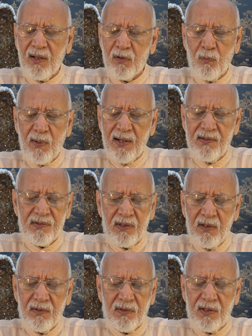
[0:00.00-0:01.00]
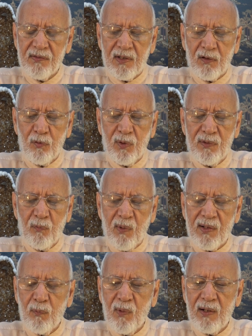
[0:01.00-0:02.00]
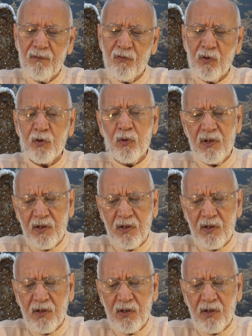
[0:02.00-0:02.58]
Otherwise, things are going very well for you.